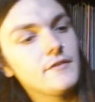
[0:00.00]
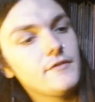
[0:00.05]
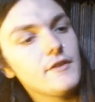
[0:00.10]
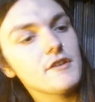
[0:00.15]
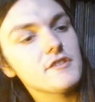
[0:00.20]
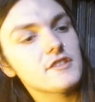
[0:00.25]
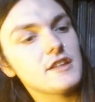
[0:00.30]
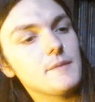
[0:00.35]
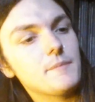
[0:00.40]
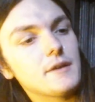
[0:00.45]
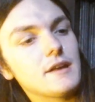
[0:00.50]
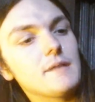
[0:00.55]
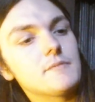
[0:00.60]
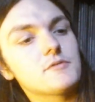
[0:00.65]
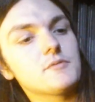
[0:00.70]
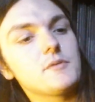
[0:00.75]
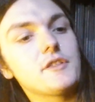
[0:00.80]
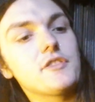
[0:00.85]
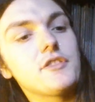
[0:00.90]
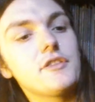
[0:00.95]
first up it
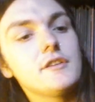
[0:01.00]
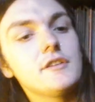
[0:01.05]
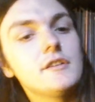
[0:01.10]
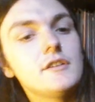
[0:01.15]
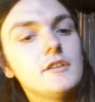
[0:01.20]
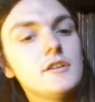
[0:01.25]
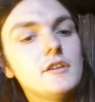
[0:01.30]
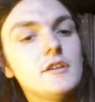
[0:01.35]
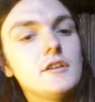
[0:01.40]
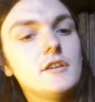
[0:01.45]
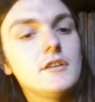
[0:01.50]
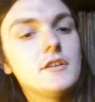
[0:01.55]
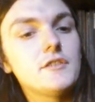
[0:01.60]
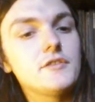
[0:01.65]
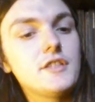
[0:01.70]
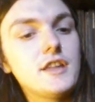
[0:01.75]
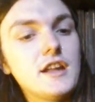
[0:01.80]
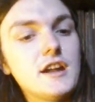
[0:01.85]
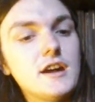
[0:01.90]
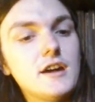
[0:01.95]
comes with
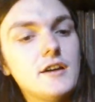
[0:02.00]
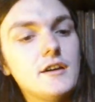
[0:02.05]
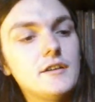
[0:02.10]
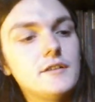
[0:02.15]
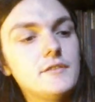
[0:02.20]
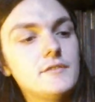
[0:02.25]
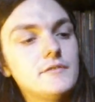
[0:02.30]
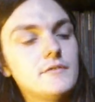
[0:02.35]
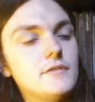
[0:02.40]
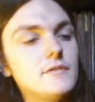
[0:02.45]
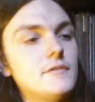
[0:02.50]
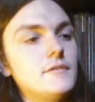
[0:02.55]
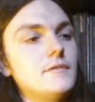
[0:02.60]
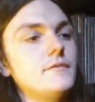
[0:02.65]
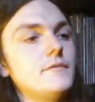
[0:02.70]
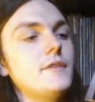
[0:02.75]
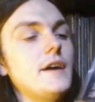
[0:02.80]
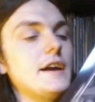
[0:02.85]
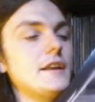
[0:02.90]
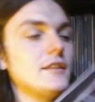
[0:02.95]
the uh,
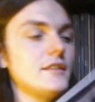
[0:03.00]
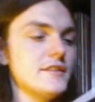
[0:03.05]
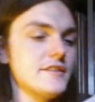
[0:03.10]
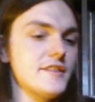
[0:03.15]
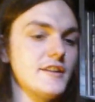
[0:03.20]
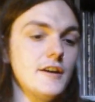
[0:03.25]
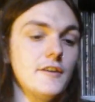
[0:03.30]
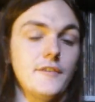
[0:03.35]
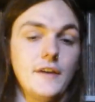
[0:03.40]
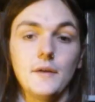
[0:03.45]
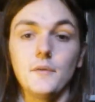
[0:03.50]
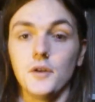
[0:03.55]
vinyl itself.